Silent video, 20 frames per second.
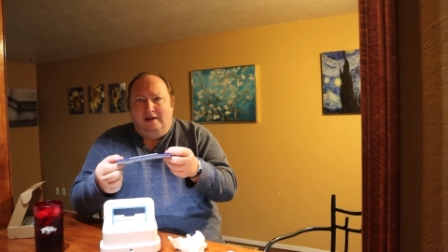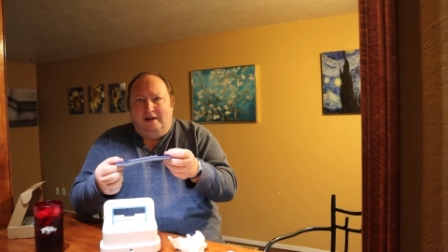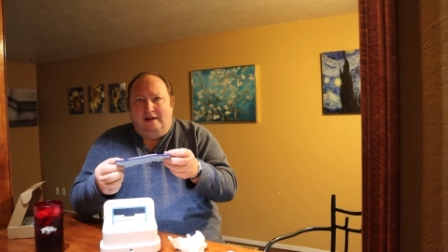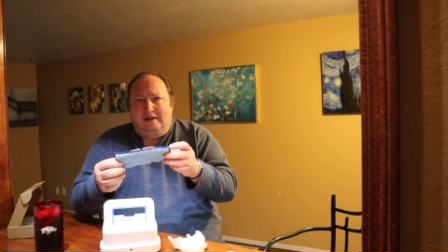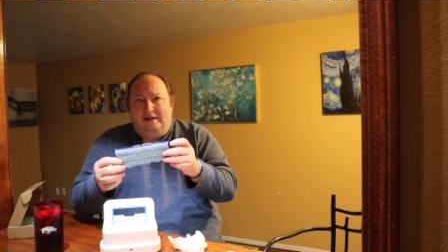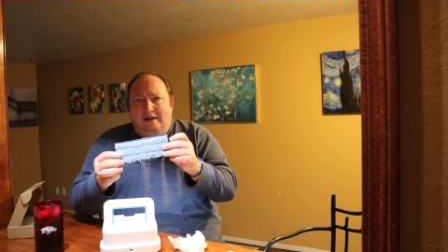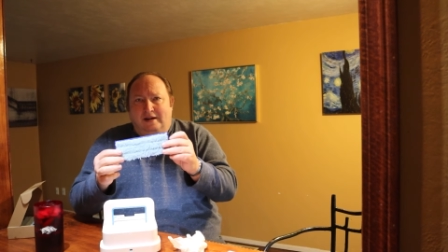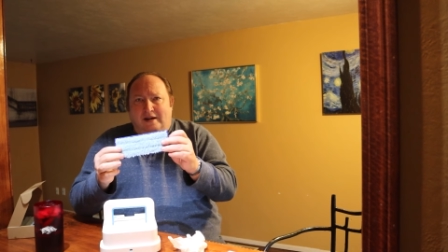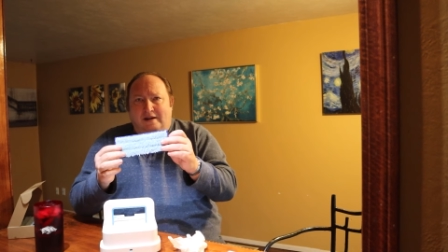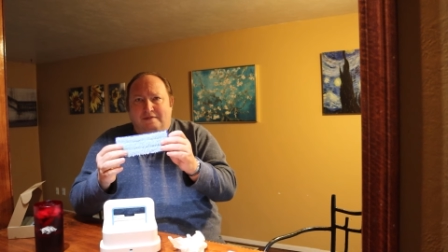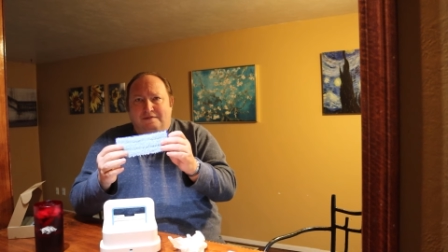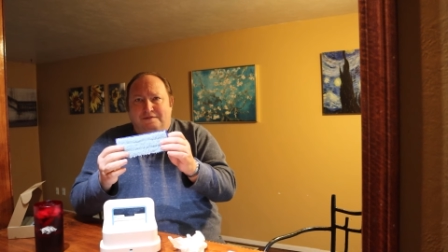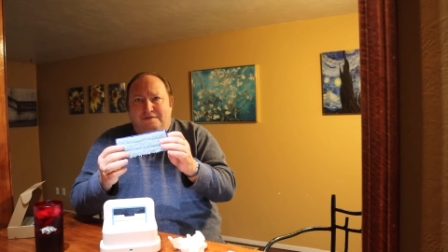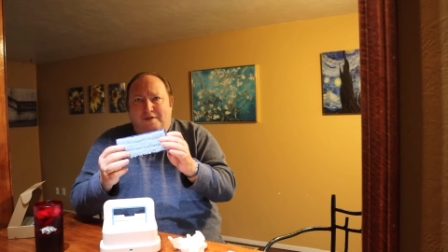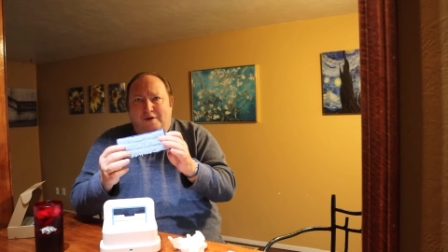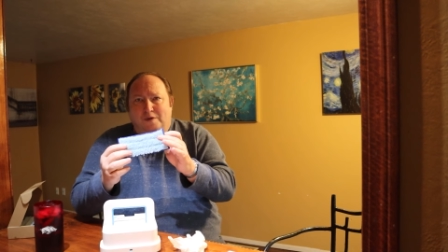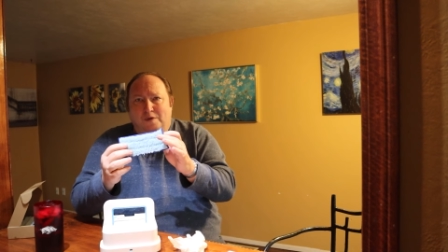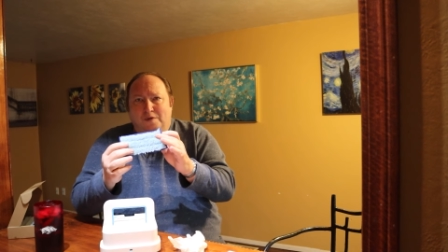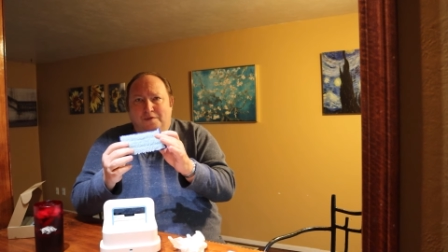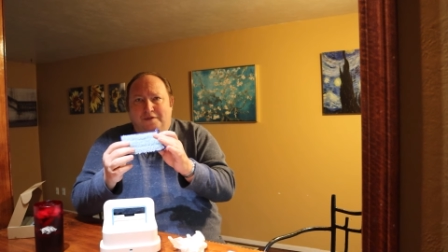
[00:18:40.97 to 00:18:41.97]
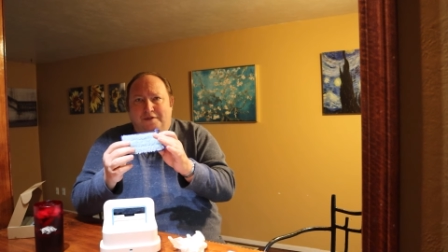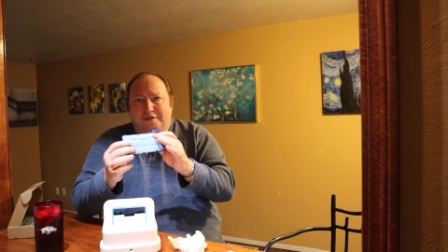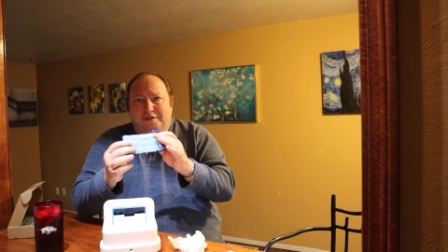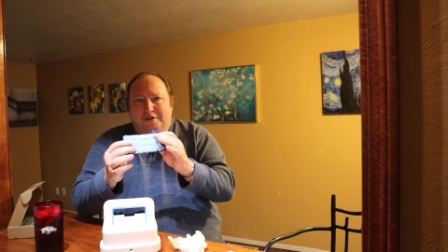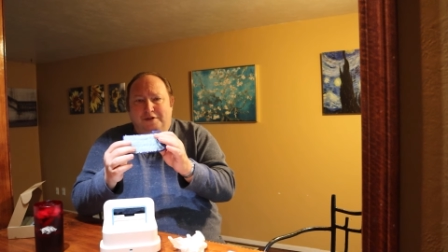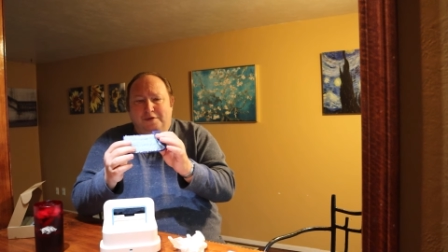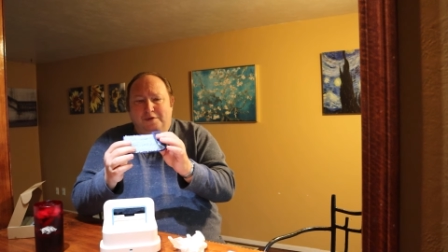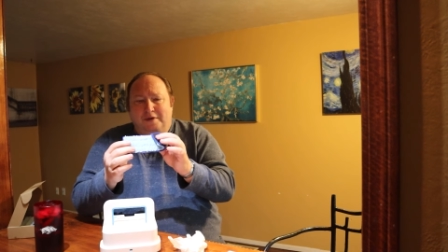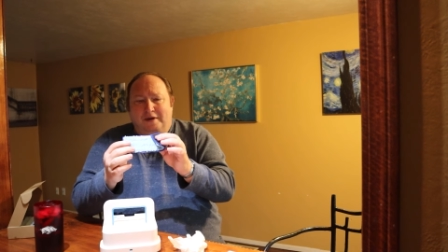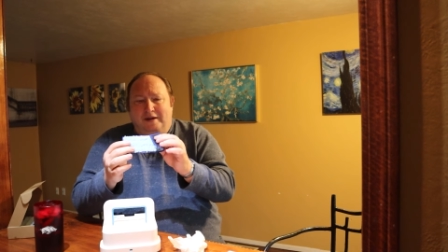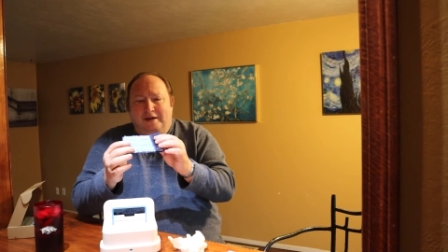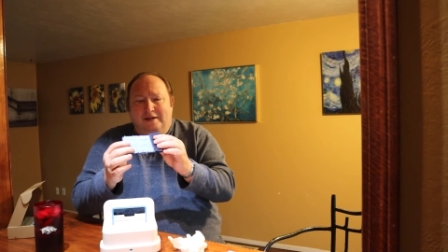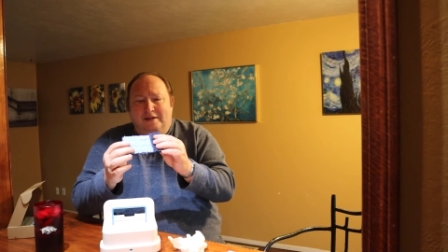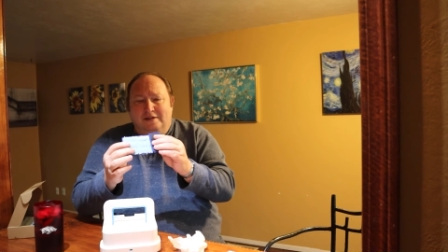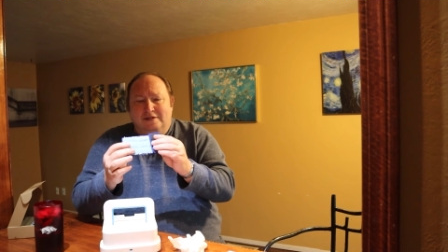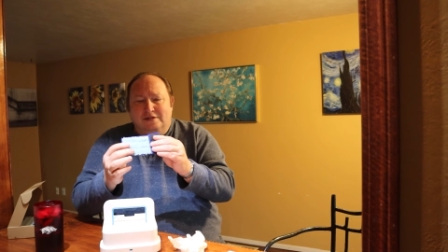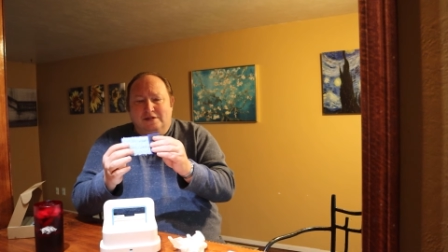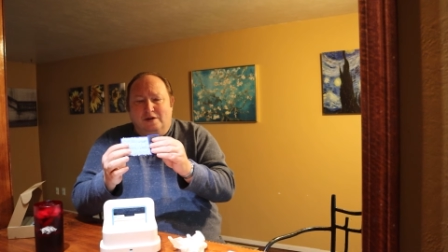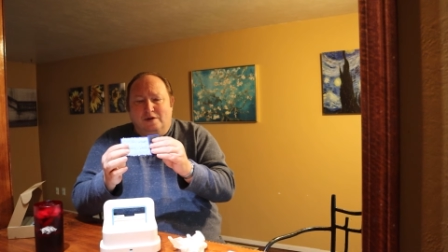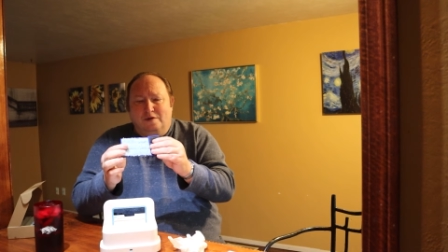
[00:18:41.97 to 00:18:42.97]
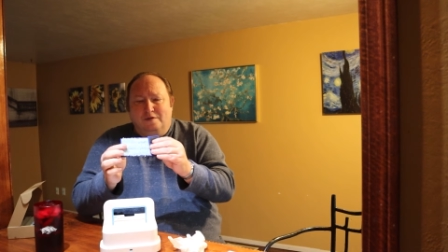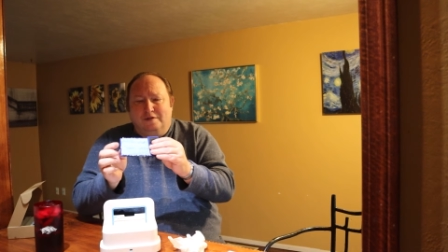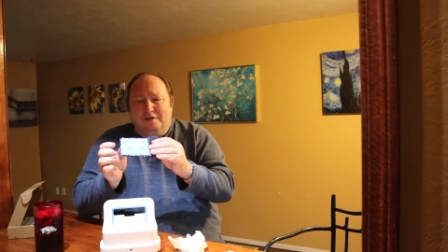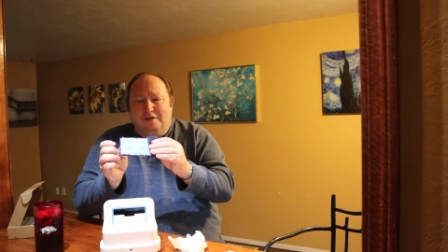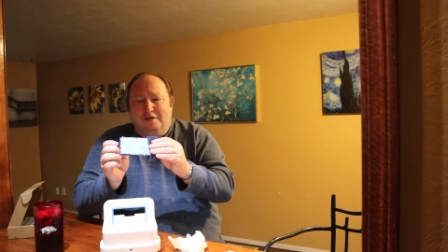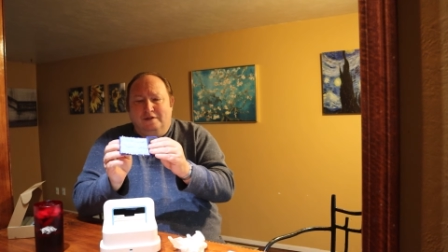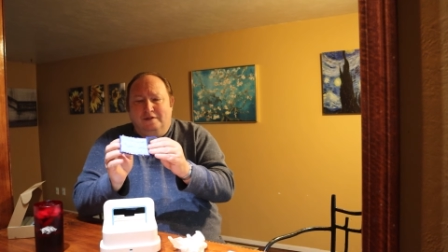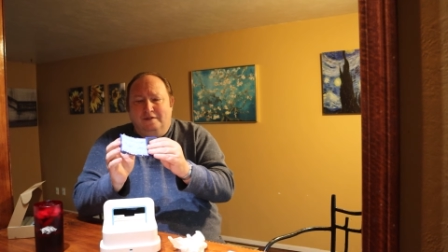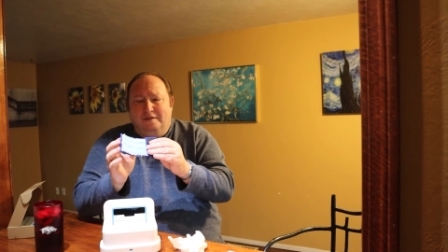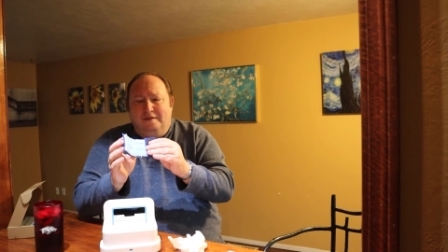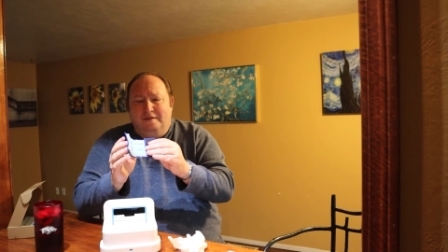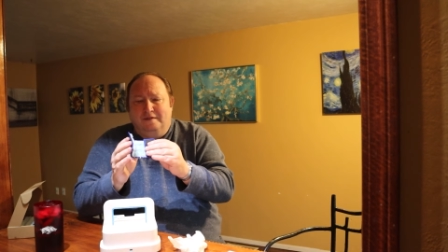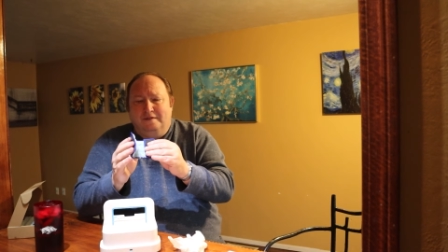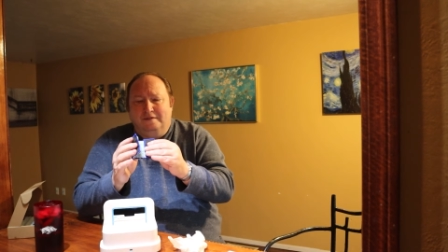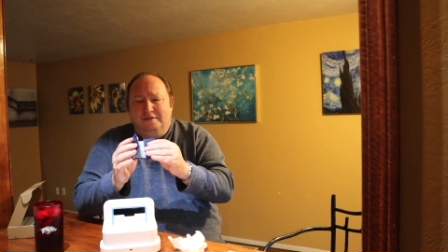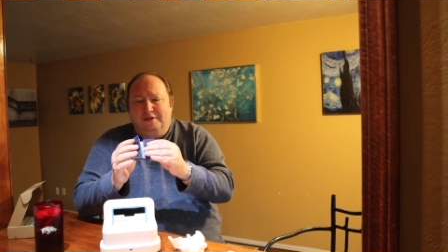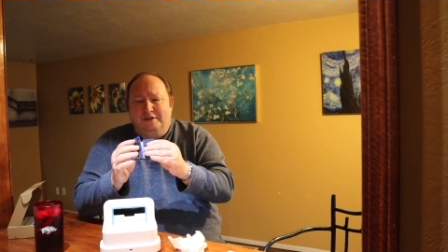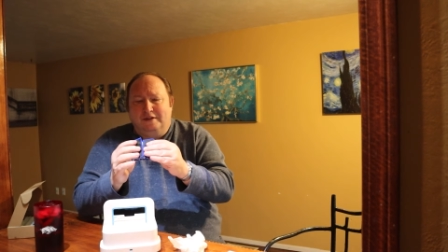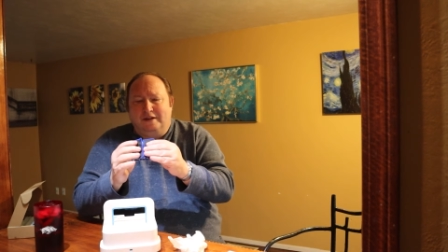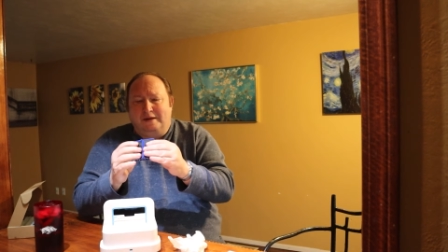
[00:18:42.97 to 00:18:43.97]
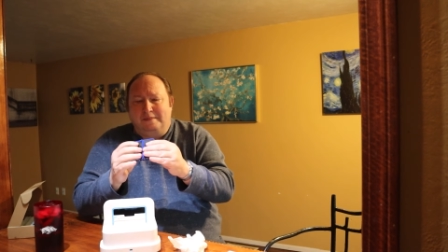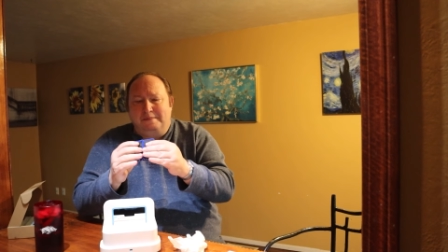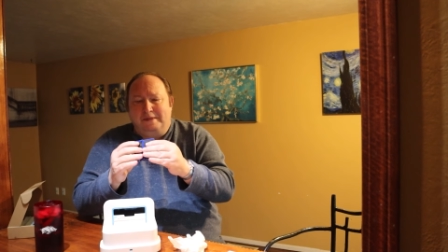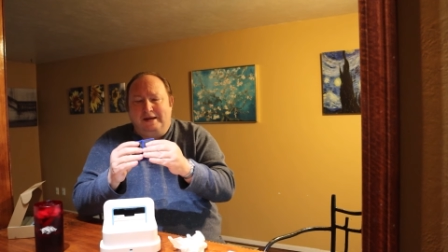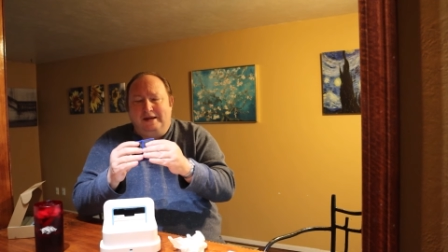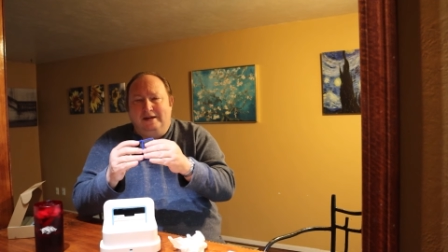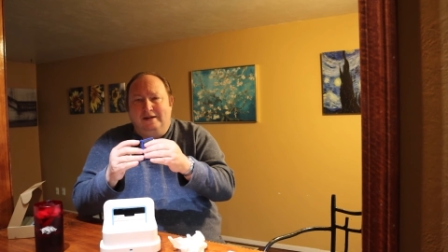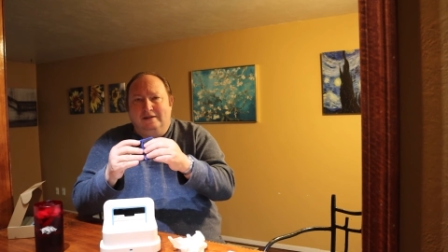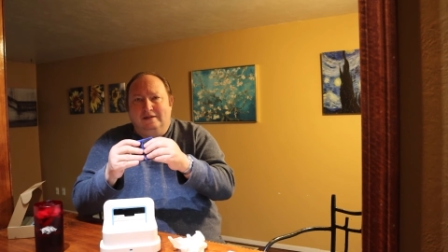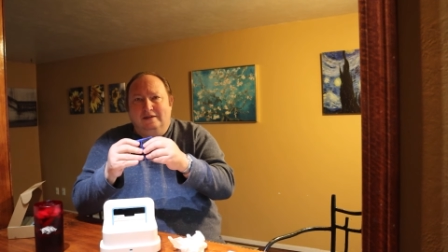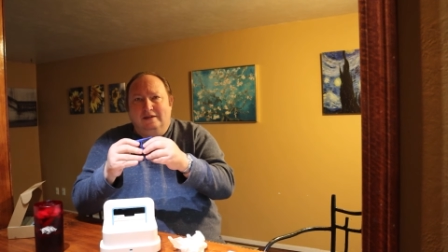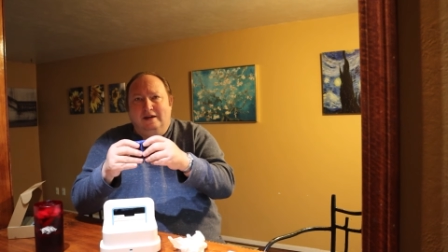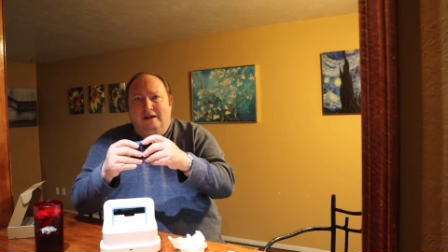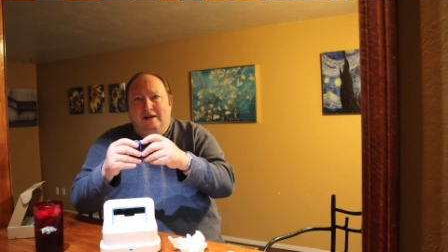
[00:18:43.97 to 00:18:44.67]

and then I fold the two ends over till they meet,